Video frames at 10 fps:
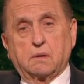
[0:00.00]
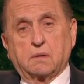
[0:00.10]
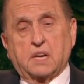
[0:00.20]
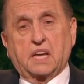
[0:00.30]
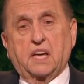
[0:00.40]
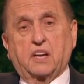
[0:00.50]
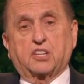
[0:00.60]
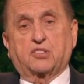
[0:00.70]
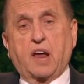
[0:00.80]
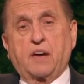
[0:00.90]
taking
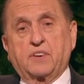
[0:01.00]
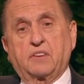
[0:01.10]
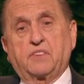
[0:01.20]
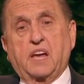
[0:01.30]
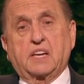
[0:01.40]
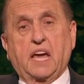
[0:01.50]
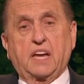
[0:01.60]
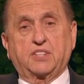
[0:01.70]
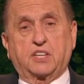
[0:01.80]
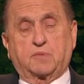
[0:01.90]
extravagant
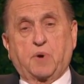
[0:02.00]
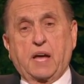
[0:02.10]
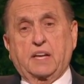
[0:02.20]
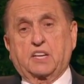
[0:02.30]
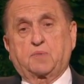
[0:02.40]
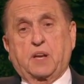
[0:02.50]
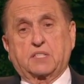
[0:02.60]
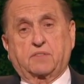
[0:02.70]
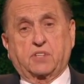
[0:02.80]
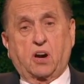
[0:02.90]
vacations, buying
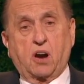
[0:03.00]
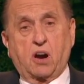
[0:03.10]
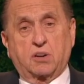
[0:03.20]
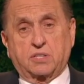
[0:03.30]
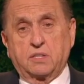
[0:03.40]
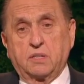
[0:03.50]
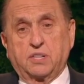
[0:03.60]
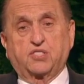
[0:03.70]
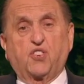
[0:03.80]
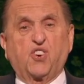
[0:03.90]
expensive cars
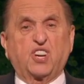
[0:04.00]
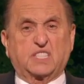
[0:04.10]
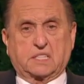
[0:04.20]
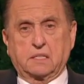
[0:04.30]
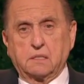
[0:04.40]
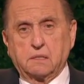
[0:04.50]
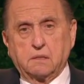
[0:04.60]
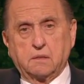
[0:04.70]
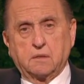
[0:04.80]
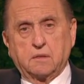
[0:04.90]
and toys,
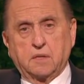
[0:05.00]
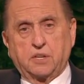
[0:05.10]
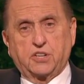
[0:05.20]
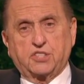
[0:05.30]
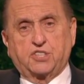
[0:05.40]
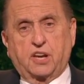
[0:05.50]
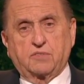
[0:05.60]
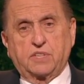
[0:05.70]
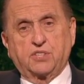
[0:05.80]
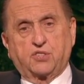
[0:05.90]
and just
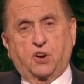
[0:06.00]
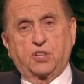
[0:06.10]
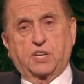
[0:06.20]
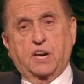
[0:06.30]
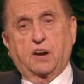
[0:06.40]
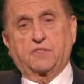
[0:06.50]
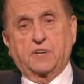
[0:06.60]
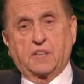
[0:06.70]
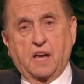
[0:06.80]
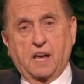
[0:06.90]
generally enjoying the
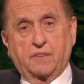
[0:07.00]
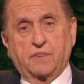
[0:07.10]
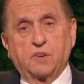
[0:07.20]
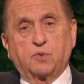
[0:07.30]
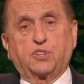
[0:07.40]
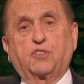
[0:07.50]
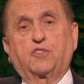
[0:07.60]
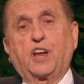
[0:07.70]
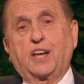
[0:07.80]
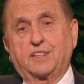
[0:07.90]
carefree life with your
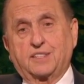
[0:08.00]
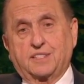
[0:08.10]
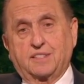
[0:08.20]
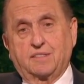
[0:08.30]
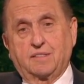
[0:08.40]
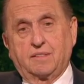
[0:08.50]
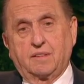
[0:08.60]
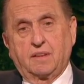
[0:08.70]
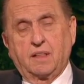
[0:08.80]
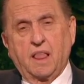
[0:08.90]
friends.
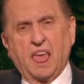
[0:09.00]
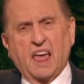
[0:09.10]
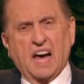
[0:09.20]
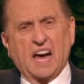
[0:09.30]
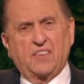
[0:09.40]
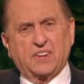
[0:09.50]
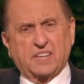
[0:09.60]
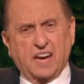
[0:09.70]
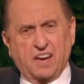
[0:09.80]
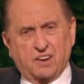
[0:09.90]
I've
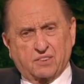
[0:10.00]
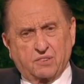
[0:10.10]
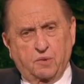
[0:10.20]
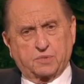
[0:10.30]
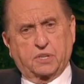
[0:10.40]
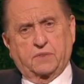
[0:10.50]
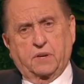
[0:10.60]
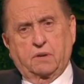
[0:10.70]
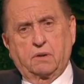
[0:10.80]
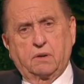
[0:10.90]
encountered groups of
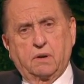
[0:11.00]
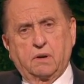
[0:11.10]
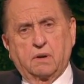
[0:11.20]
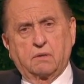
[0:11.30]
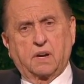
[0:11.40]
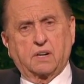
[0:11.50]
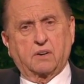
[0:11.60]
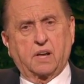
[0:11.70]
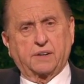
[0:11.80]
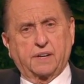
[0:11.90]
you running
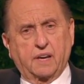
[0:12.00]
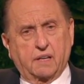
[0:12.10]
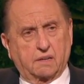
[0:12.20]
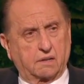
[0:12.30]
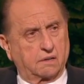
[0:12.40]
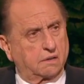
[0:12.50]
around together.